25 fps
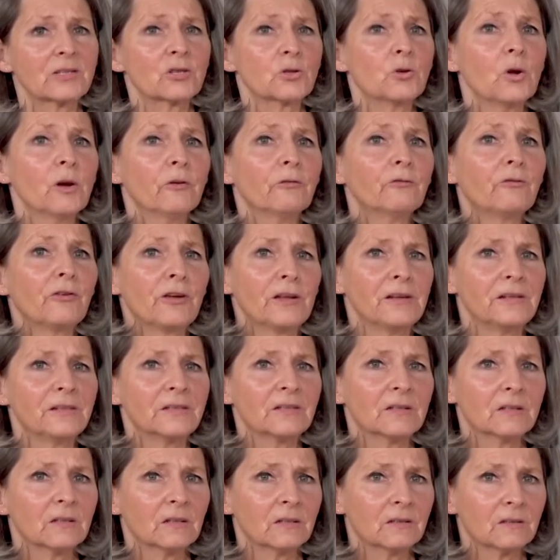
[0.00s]

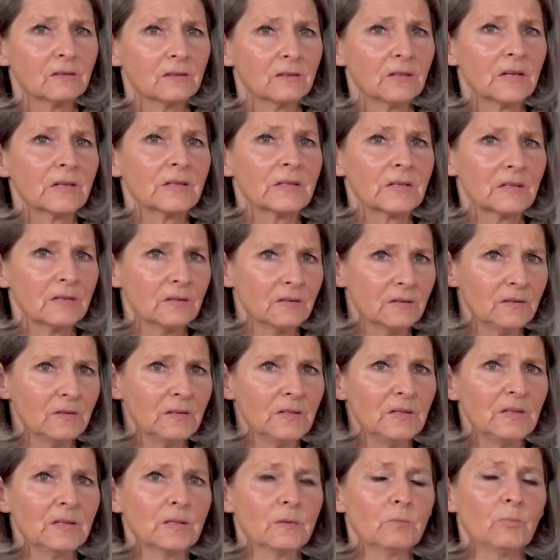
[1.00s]
interference field
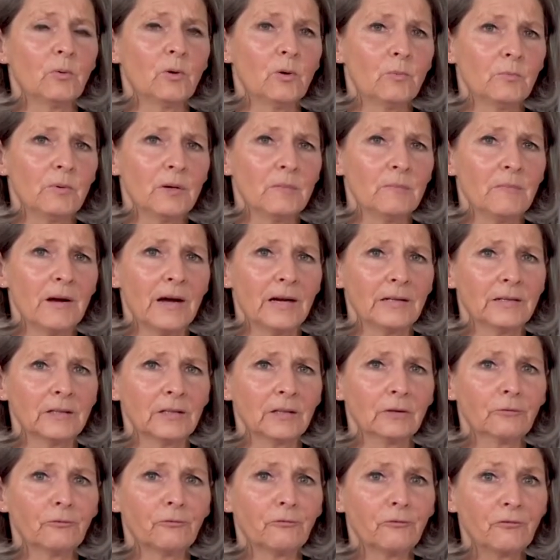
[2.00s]
that makes this
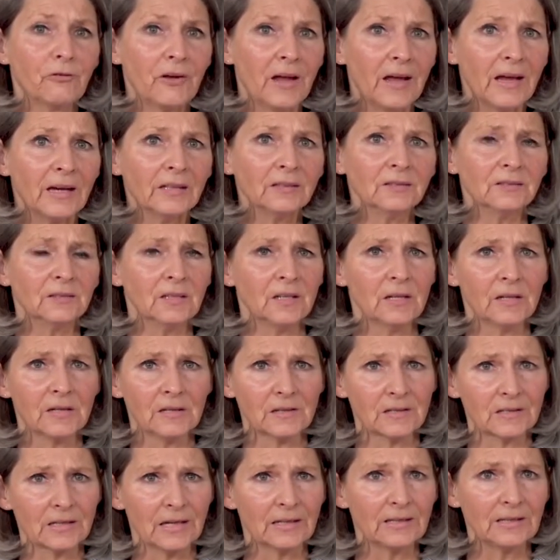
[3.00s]
problem far
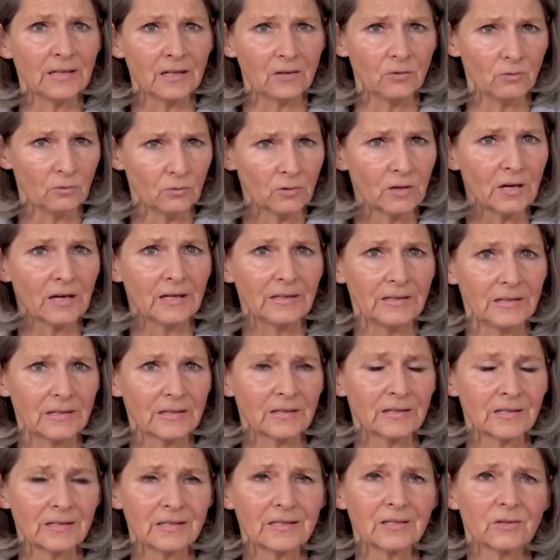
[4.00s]
from its
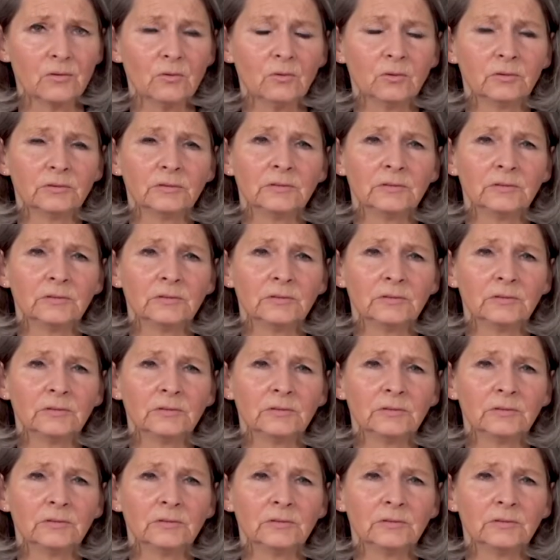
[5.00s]
localisation.